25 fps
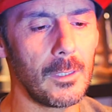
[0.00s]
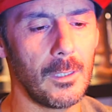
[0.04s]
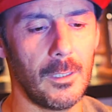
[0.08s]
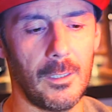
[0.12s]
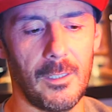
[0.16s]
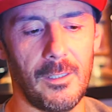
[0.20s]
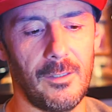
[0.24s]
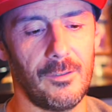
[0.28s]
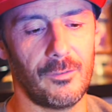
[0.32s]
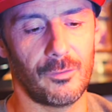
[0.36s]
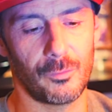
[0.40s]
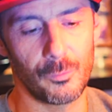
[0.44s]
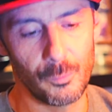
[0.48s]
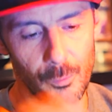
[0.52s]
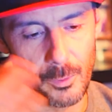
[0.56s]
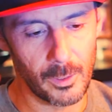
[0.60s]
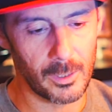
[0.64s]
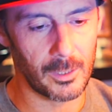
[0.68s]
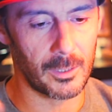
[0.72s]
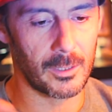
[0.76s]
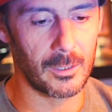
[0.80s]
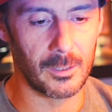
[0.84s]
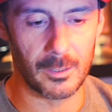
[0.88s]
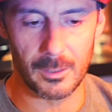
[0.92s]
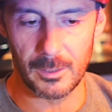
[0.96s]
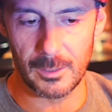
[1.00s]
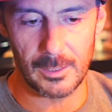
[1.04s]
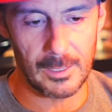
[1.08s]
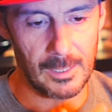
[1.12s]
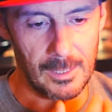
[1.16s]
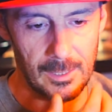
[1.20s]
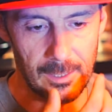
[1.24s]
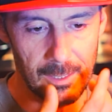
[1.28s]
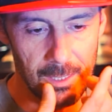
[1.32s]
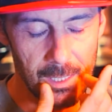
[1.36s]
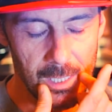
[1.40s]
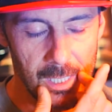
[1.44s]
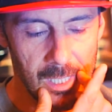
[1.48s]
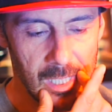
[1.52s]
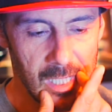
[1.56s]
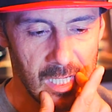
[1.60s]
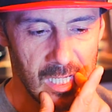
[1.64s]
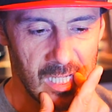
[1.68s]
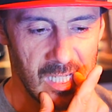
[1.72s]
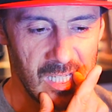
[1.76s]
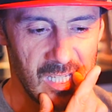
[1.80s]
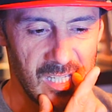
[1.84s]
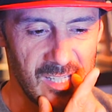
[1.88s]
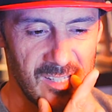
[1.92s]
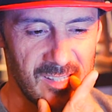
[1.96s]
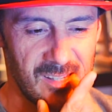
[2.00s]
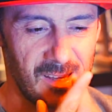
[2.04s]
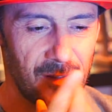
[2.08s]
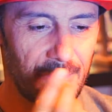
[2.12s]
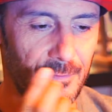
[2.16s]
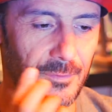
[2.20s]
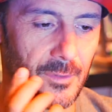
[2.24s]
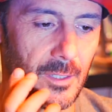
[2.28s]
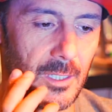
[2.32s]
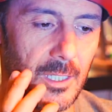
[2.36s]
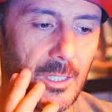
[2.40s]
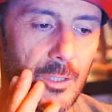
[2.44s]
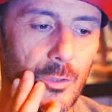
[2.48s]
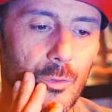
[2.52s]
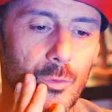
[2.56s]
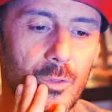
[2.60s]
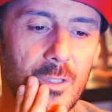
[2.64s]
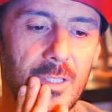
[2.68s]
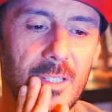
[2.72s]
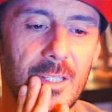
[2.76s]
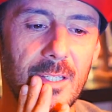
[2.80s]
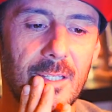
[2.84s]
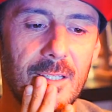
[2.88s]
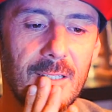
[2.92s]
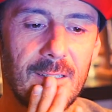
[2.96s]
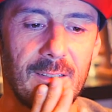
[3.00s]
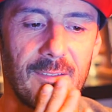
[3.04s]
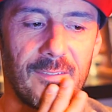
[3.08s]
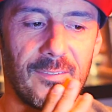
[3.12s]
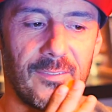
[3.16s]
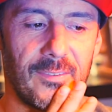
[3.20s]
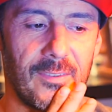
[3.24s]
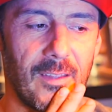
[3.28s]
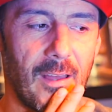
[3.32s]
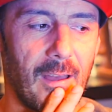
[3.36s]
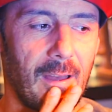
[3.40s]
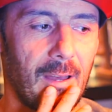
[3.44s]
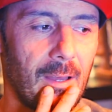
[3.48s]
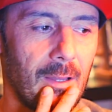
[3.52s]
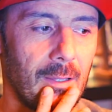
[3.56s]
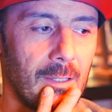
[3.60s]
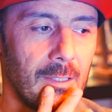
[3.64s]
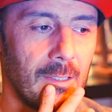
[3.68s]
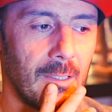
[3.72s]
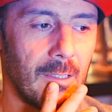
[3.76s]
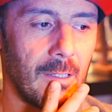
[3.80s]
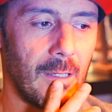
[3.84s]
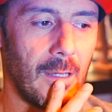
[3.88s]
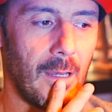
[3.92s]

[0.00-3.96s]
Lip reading: He's really good and he's definitely unique in his style.